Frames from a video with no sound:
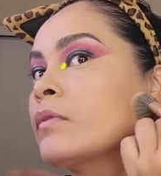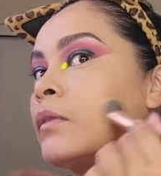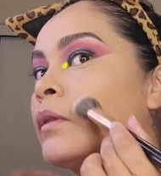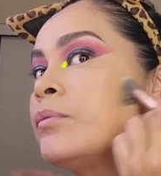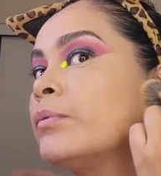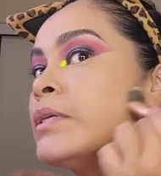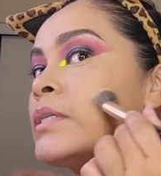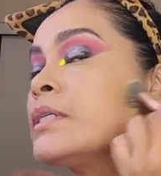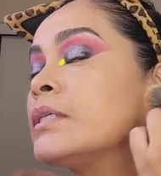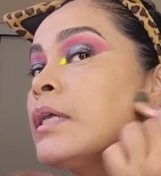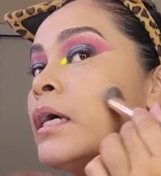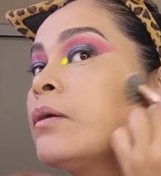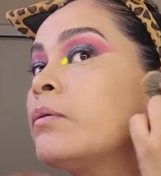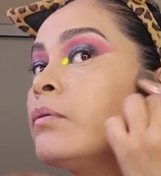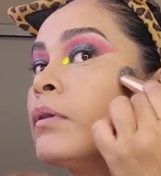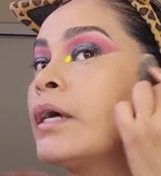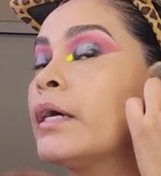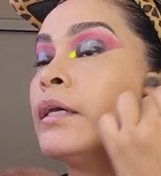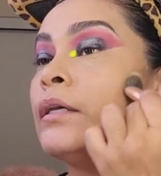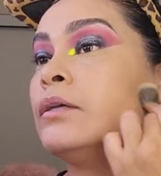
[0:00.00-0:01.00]
The reason I
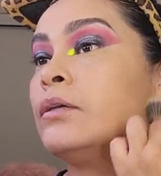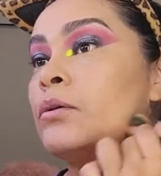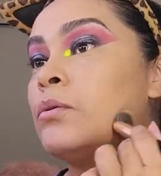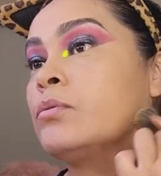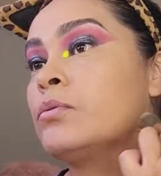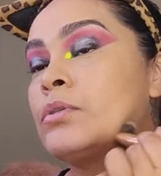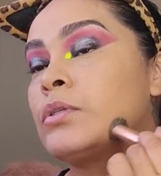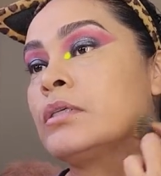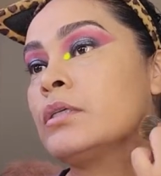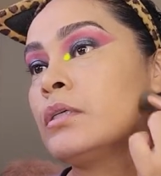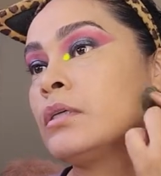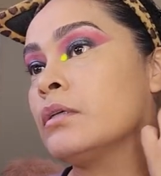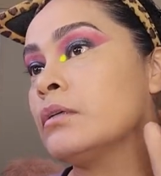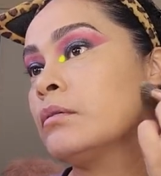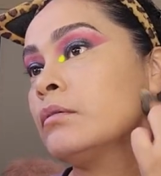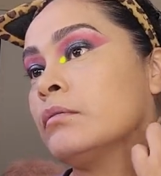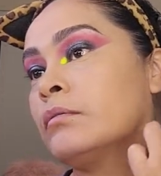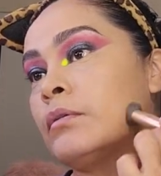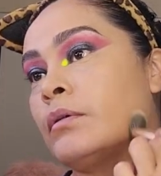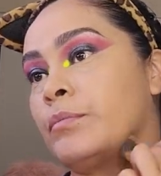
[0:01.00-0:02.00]
don't like
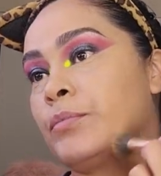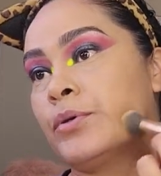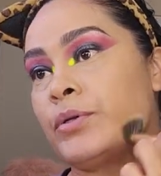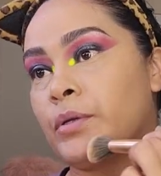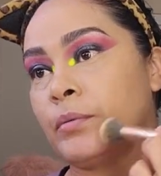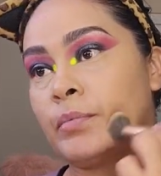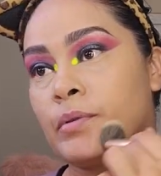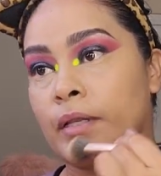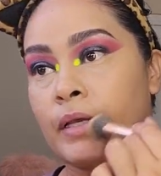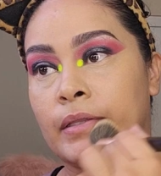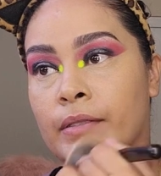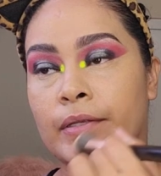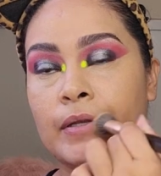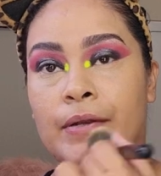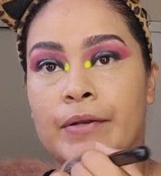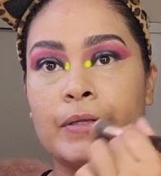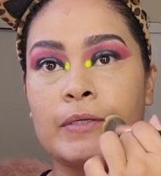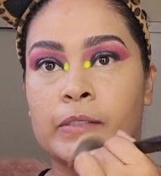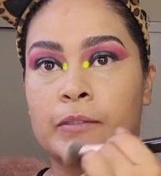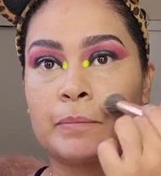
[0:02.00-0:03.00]
using the Beauty
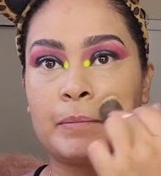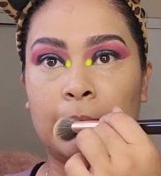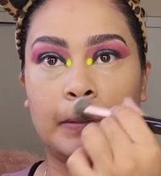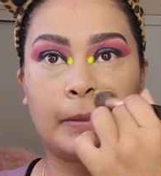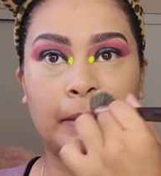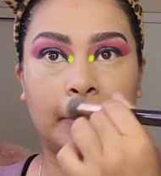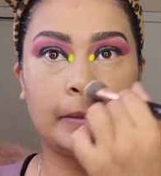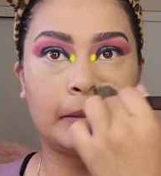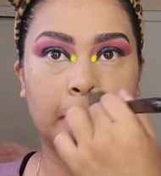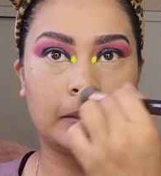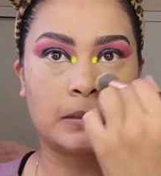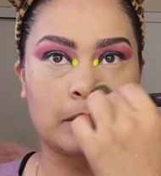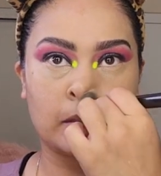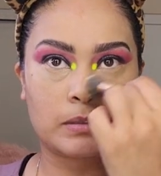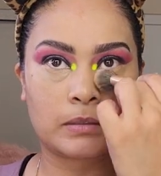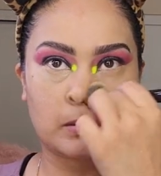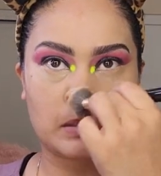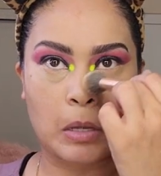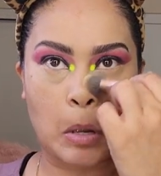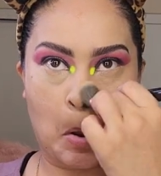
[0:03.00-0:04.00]
Blender is
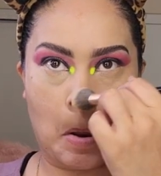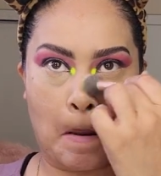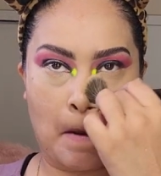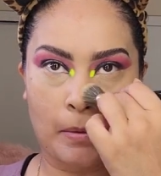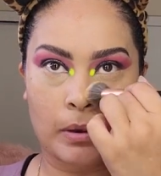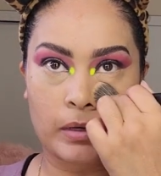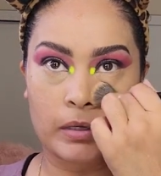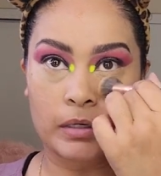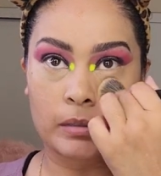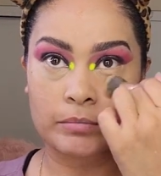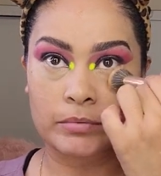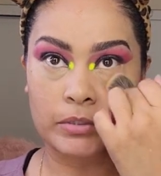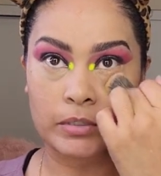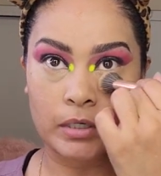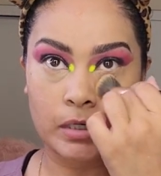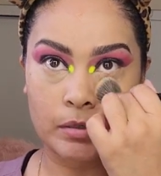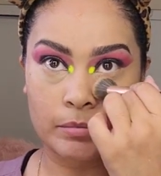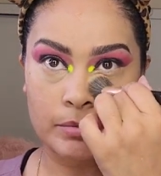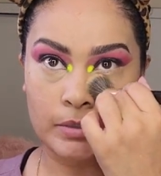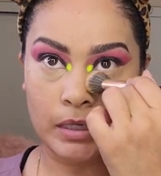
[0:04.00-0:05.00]
because it
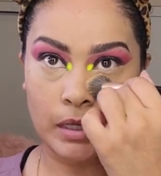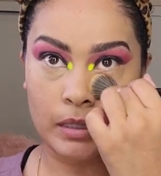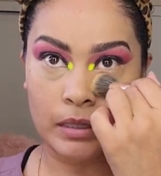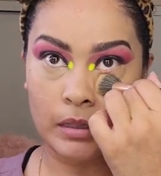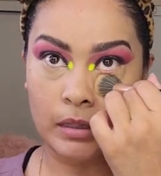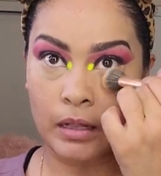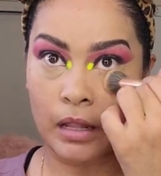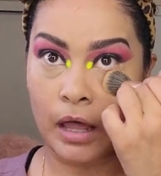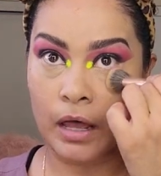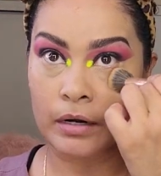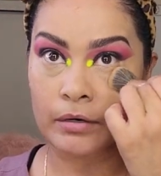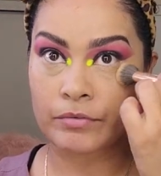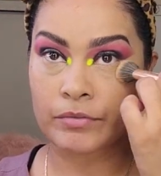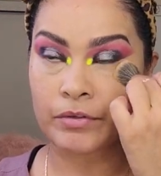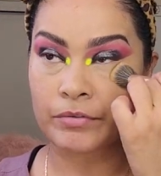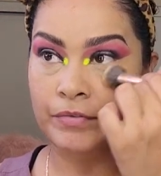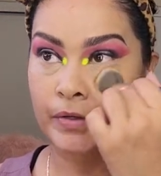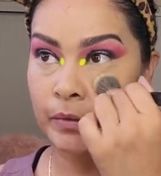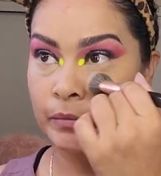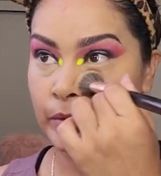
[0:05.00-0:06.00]
absorbs a lot of
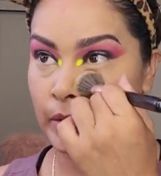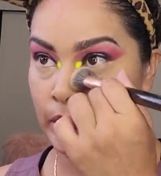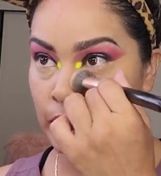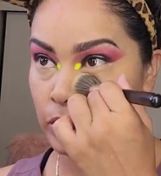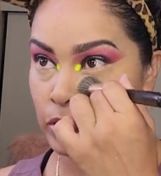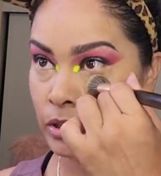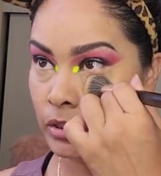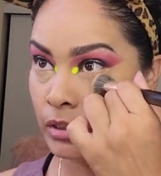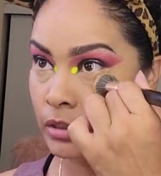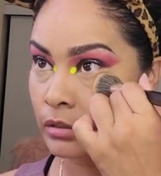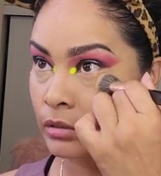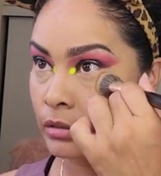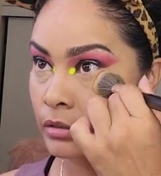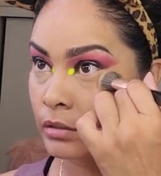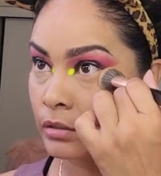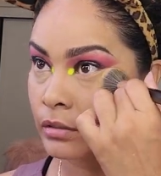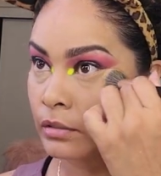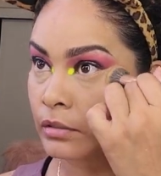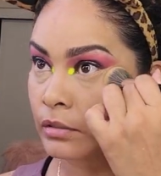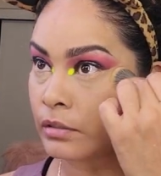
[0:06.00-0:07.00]
the foundation,
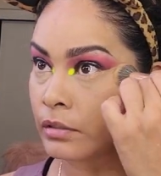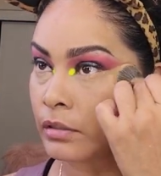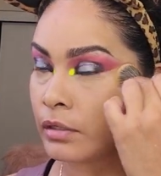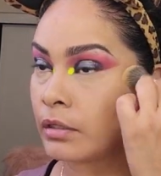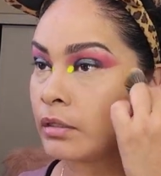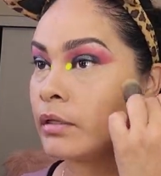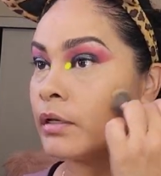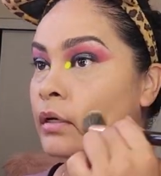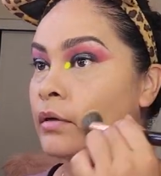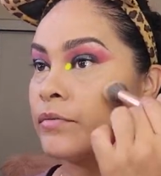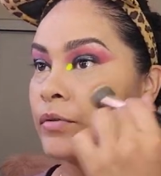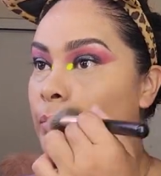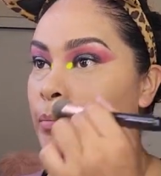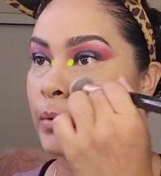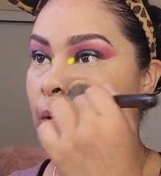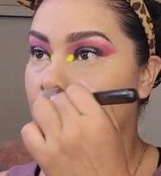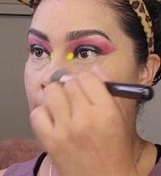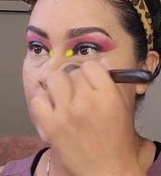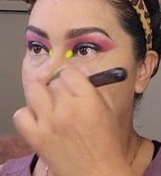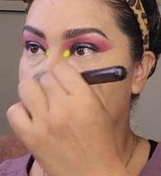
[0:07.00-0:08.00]
a lot of the
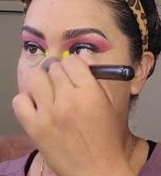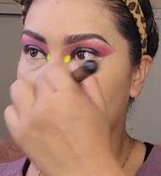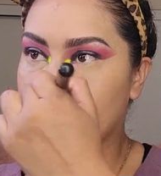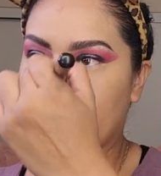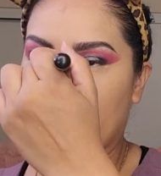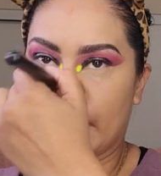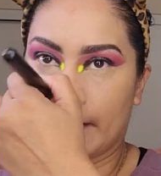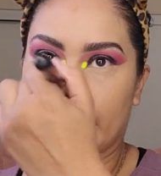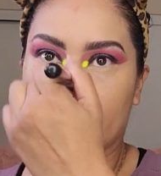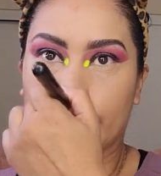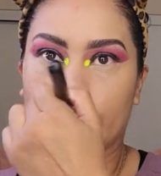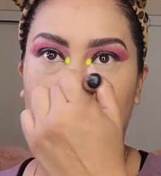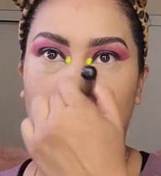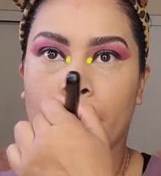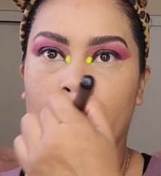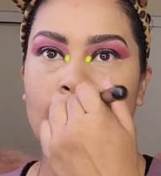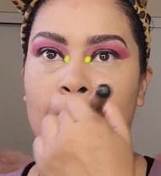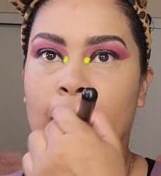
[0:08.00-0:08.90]
product, and